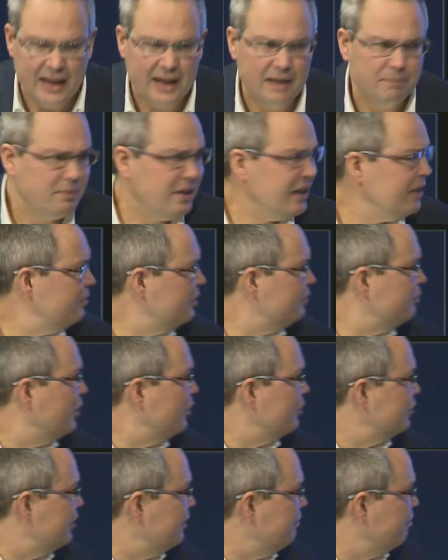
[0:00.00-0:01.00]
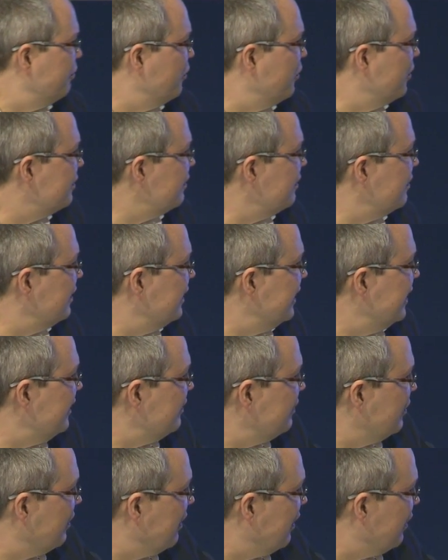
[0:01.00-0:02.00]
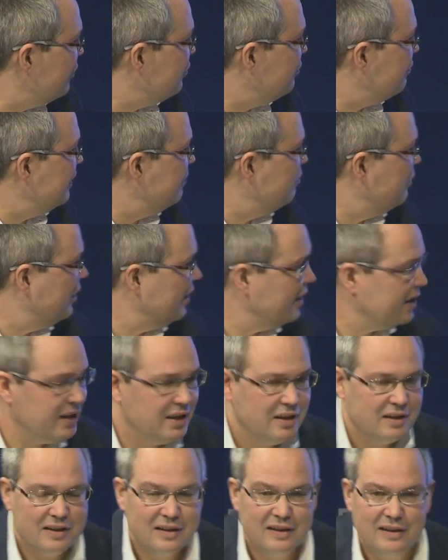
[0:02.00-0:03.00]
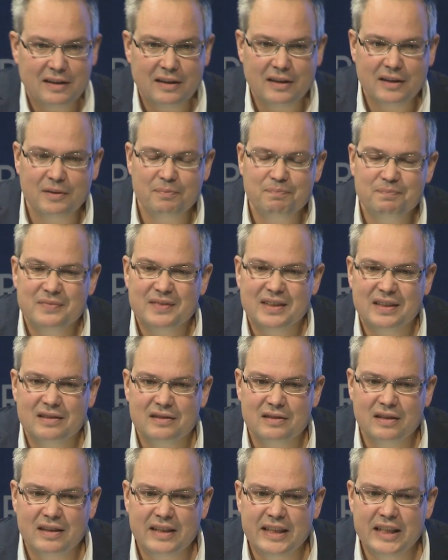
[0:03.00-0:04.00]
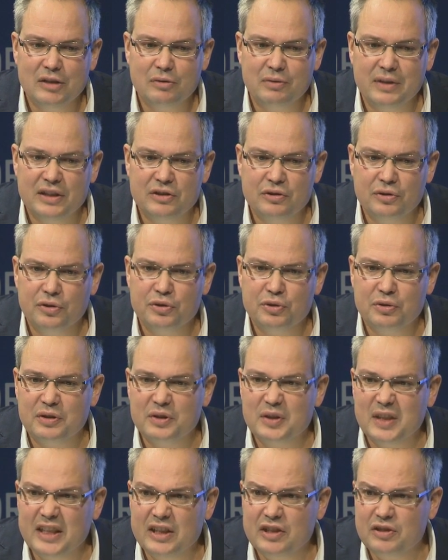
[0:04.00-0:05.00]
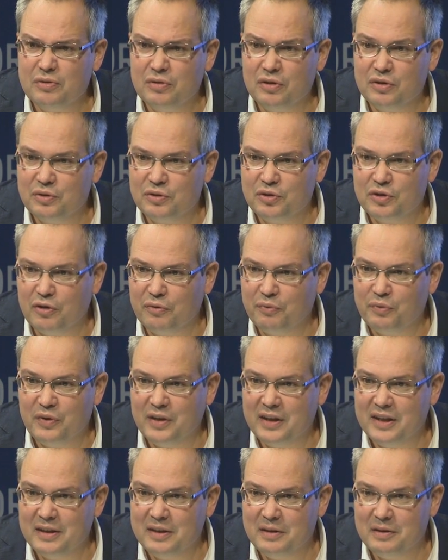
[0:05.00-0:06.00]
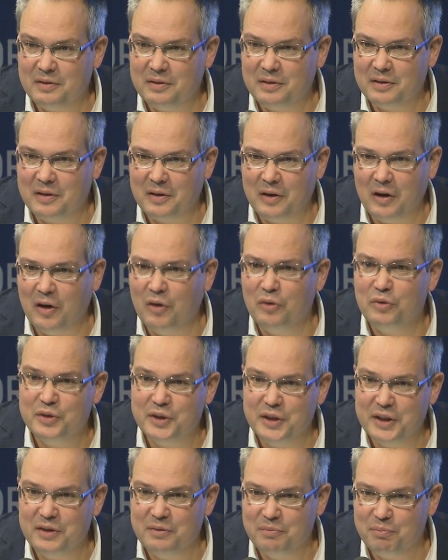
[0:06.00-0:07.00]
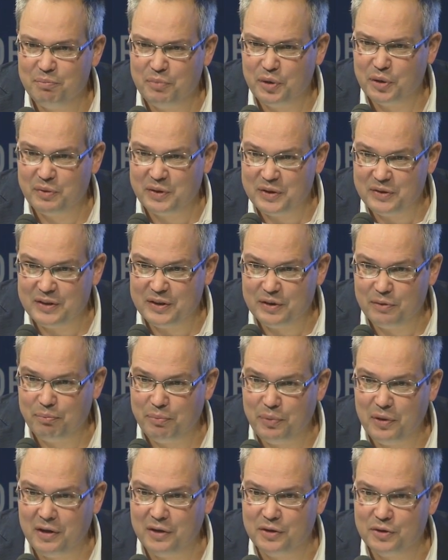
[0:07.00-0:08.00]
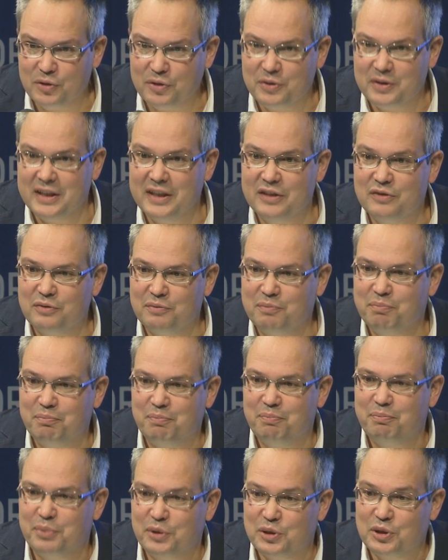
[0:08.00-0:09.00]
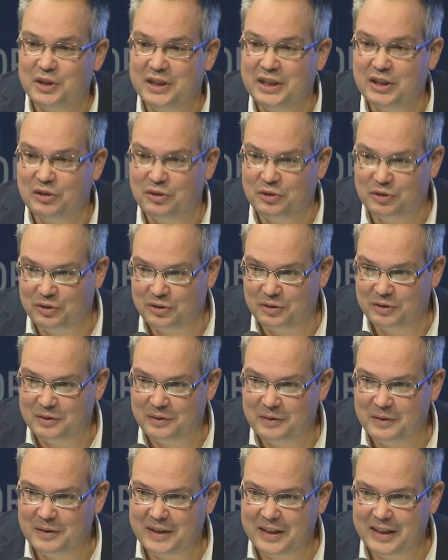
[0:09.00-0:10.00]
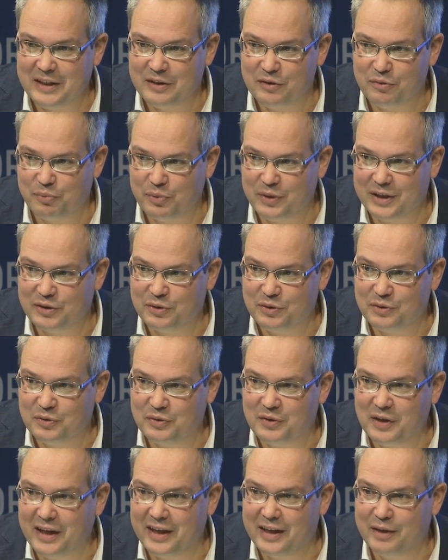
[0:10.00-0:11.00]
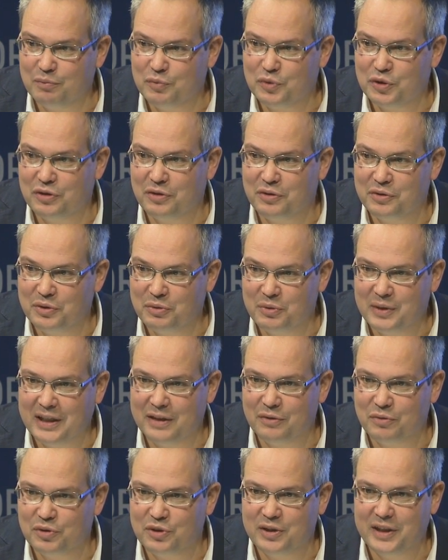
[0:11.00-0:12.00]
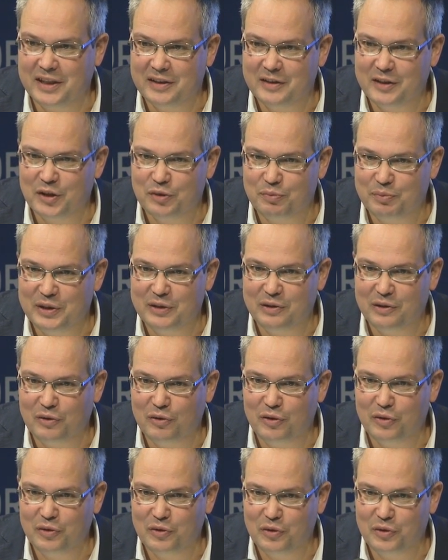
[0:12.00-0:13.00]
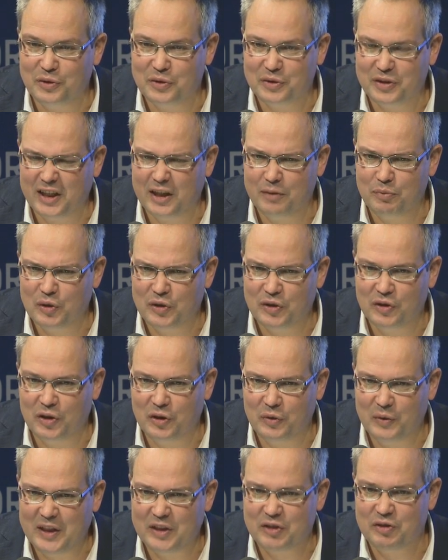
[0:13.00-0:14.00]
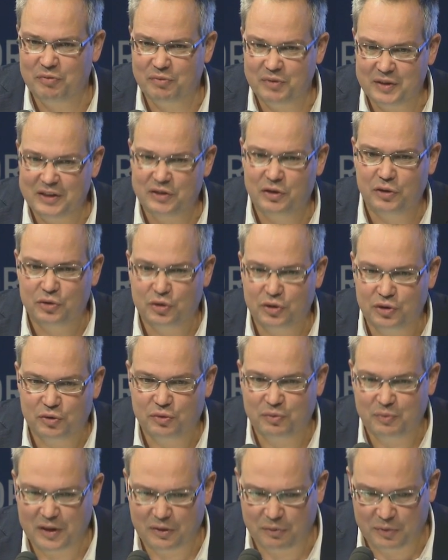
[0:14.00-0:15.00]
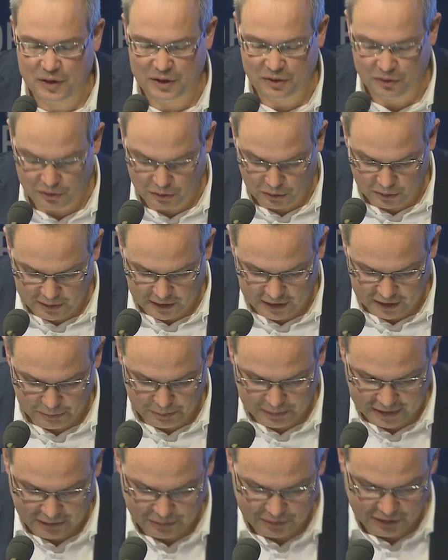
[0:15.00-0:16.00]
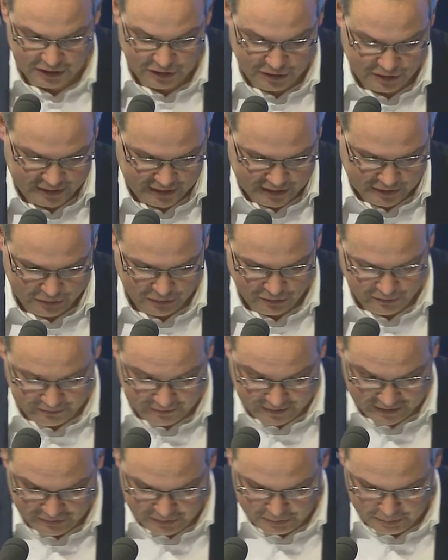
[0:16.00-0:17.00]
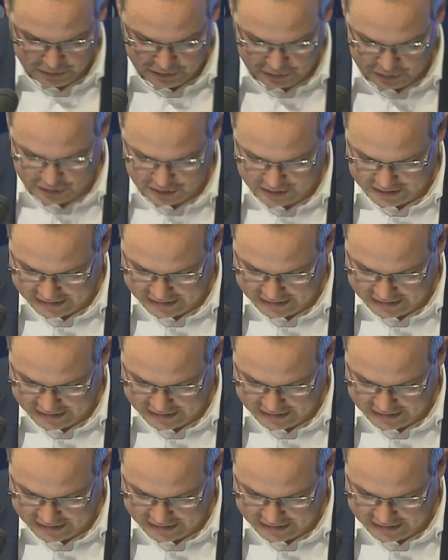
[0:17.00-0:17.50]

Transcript: and maybe most importantly, the last remark uh, the legal injustice is not something only buried in the past, it persists in the present time. So you cannot say it has been a long, long time ago, as the injustice where we are talking about is still very much